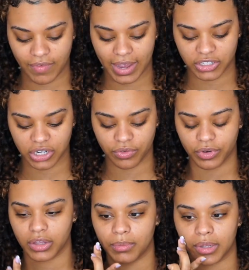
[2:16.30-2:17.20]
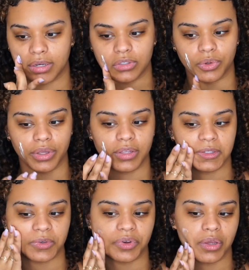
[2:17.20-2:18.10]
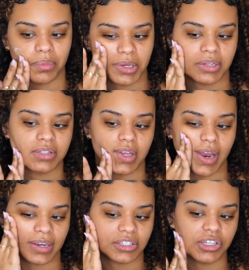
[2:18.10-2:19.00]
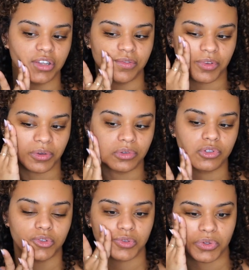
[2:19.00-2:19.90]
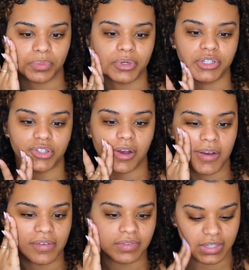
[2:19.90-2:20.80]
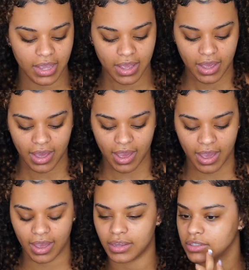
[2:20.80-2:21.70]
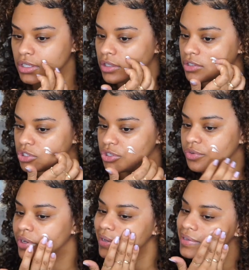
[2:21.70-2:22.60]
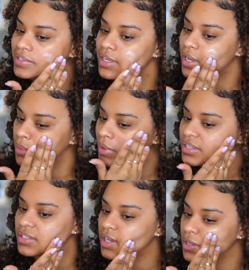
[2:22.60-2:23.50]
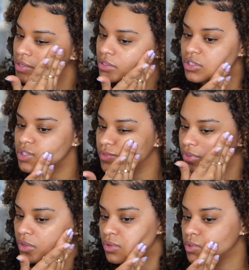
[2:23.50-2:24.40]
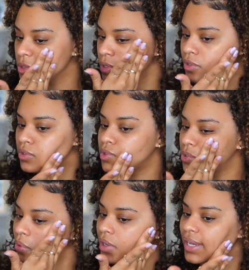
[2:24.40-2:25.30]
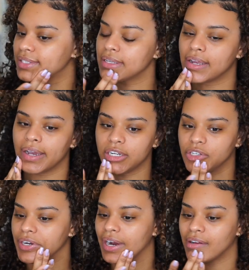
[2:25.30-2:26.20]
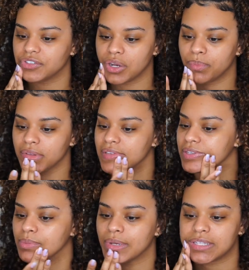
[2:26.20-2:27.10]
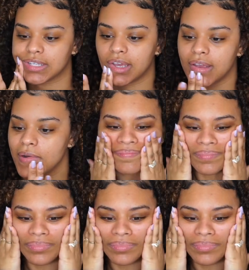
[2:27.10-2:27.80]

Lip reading: I've actually really been enjoying this cream because it actually feels super soft and luxurious, and my skin just feels so nice and hydrated after I put this on my skin.